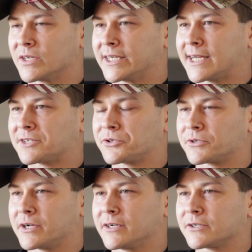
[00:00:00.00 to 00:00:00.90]
And as you're
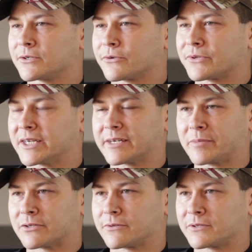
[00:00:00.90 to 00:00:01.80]
young, you don't think
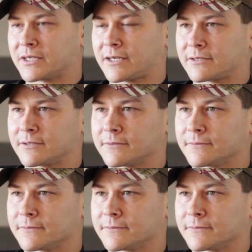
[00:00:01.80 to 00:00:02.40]
about those things.